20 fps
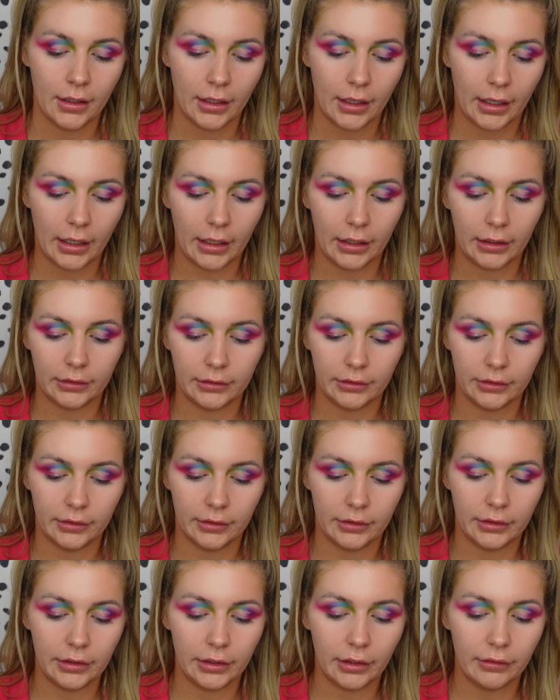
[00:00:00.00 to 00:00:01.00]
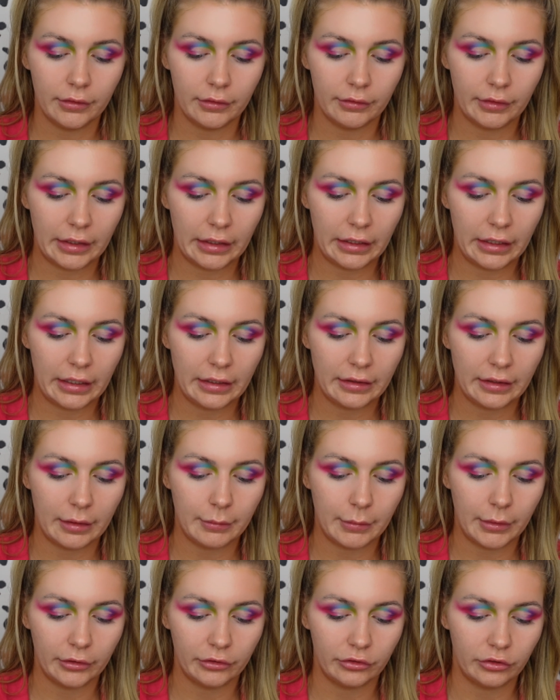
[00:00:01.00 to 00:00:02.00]
And you don't really need that
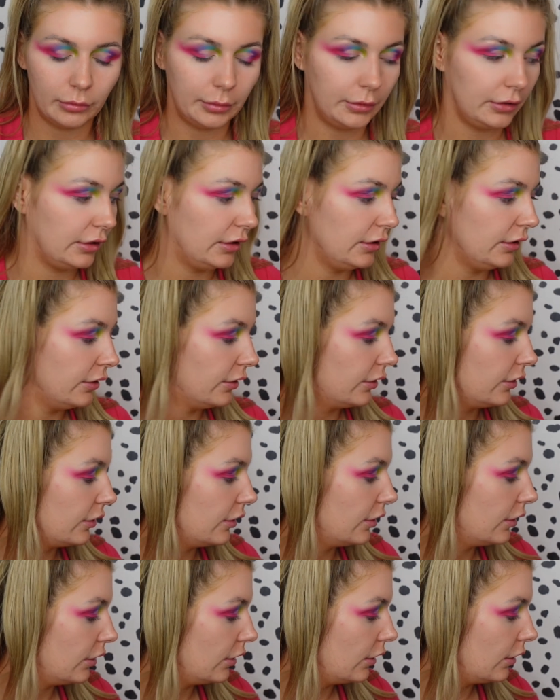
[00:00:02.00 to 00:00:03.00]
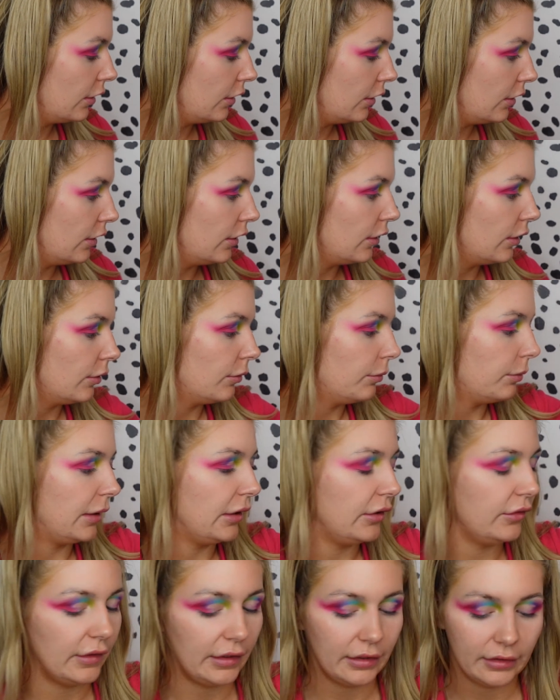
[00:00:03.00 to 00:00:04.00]
much, to be honest.
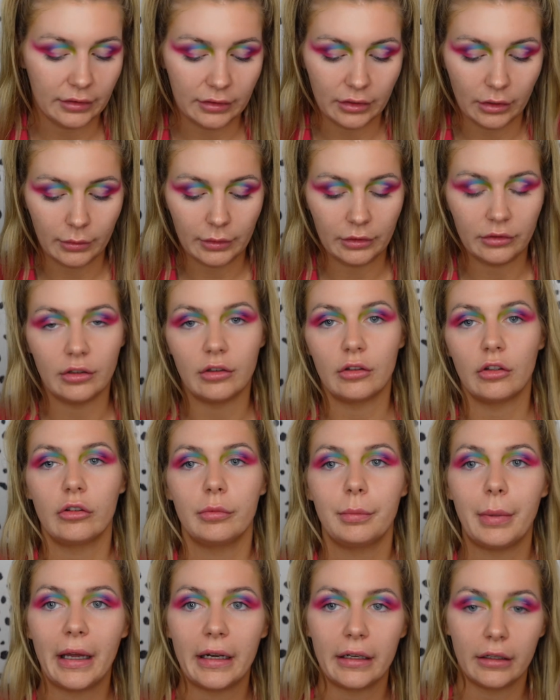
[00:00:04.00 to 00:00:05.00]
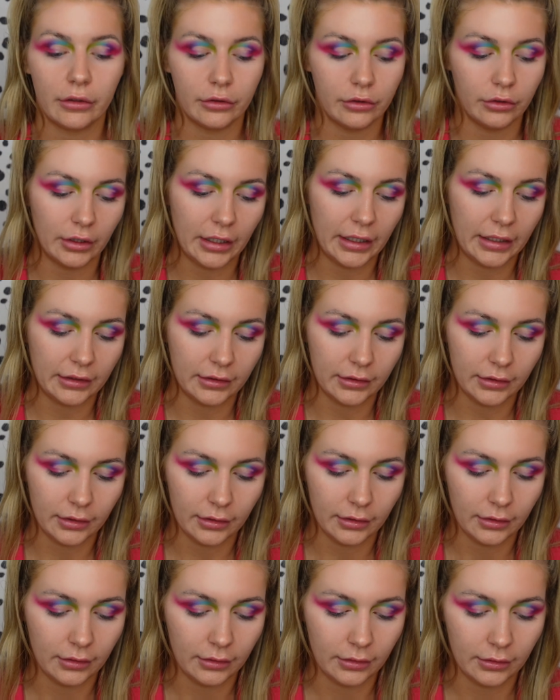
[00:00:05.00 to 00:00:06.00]
Best thing to do is to just pat it on your hand.
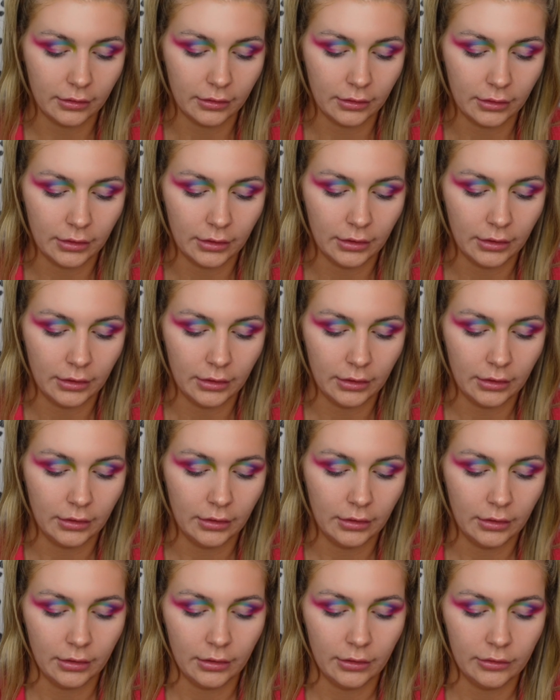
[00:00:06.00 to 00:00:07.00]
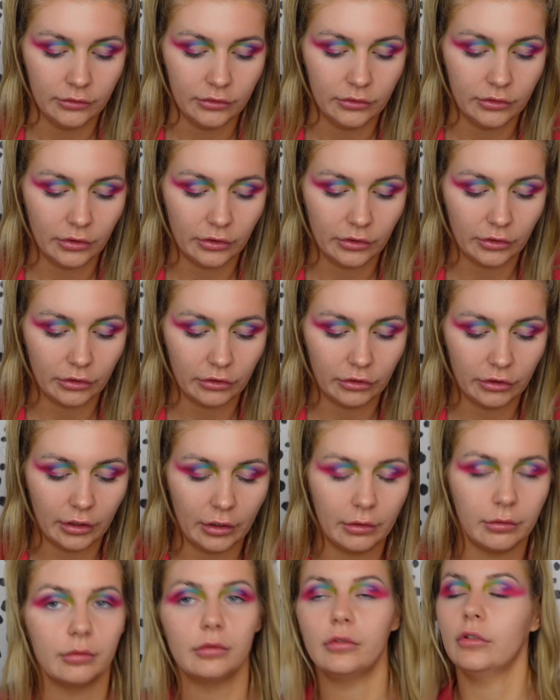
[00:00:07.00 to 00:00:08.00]
Just because you
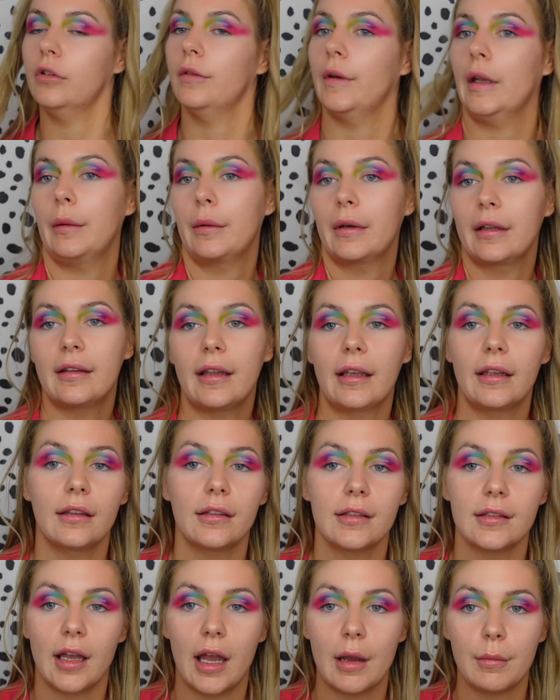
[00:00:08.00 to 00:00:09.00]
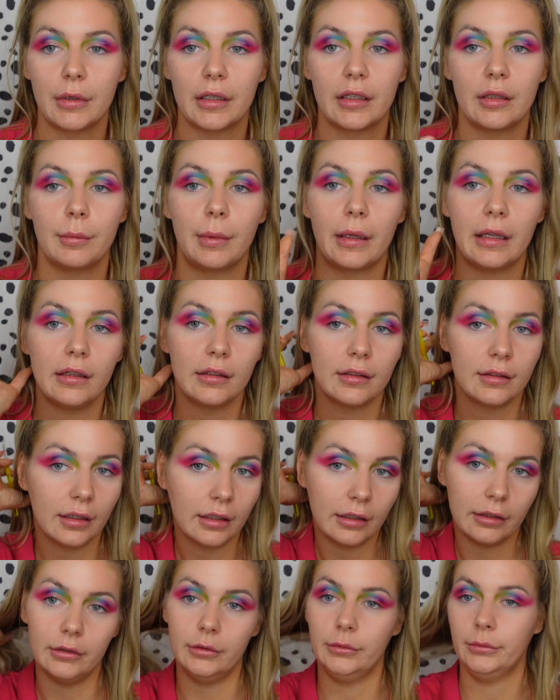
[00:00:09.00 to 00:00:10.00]
really want to take your time with this bit. So
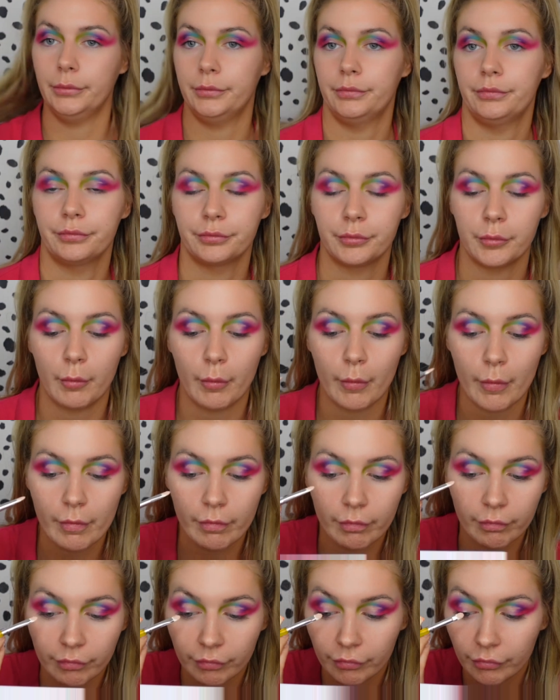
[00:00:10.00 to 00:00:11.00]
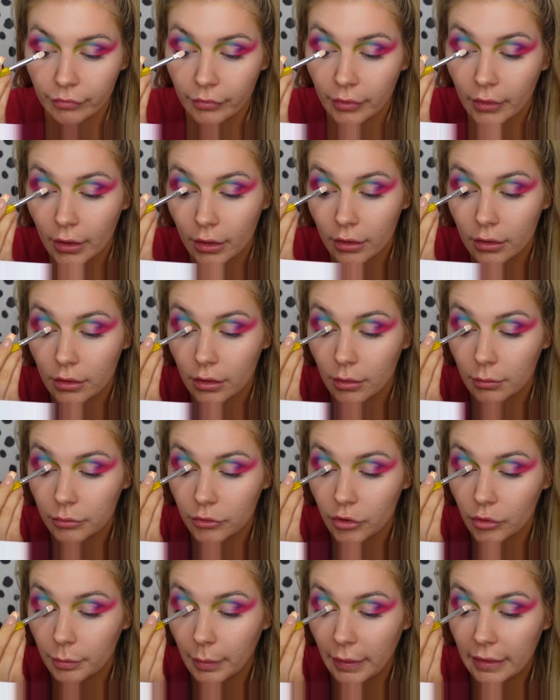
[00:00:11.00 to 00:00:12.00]
I'm
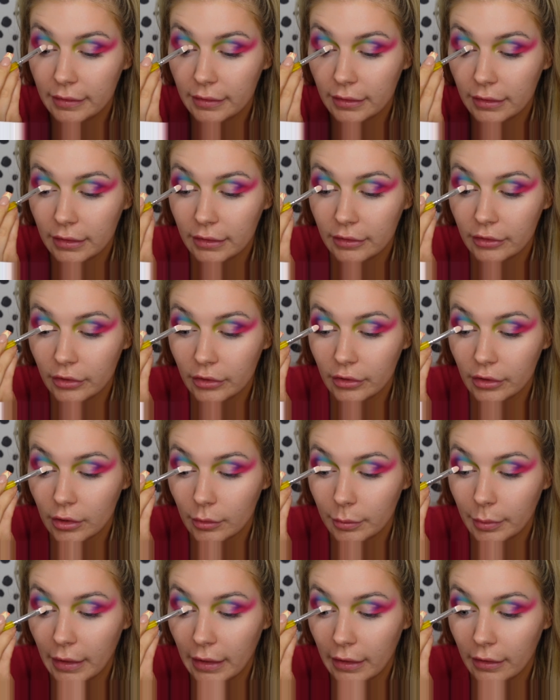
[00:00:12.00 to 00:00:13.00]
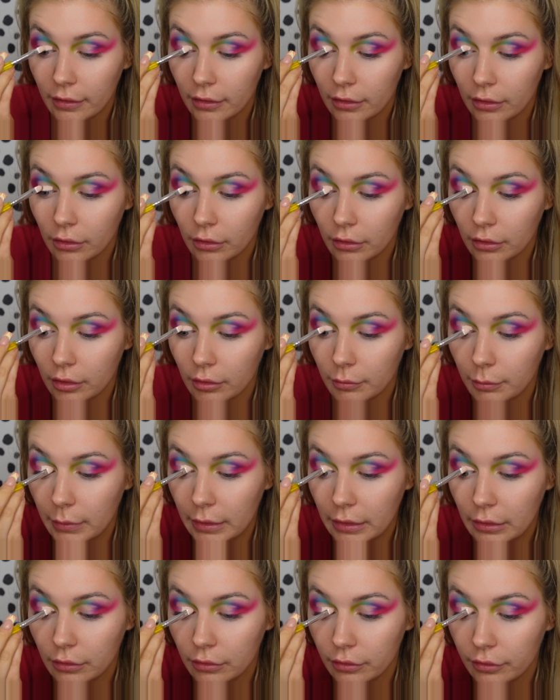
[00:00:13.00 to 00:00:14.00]
just basically just going to pat along the
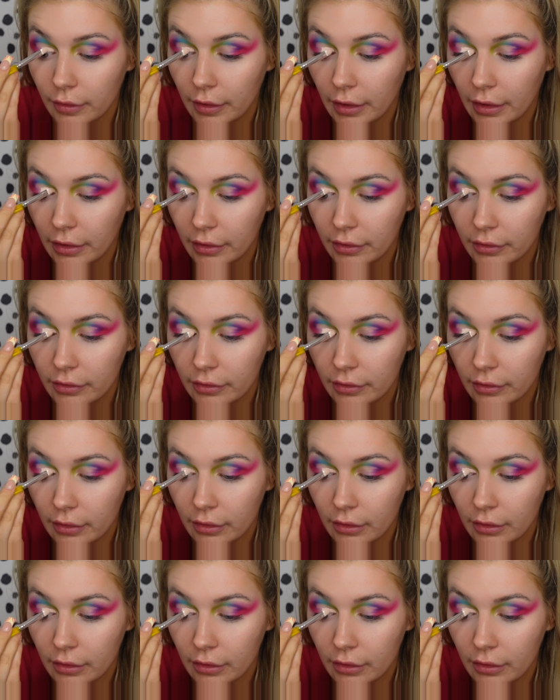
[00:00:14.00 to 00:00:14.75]
middle first.